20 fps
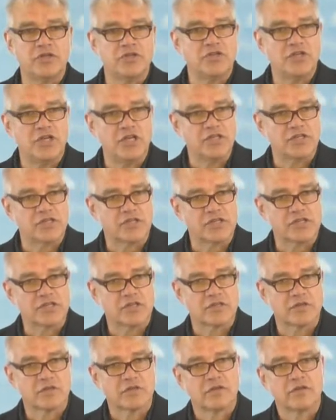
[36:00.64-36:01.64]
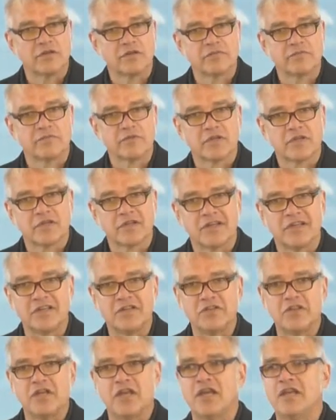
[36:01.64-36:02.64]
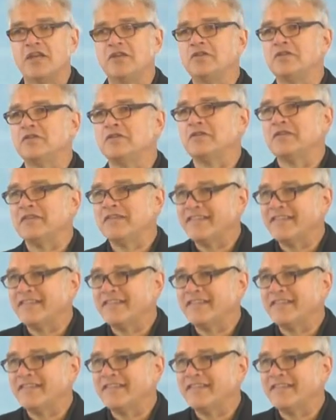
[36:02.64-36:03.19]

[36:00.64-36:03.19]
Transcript: in Jesus. And then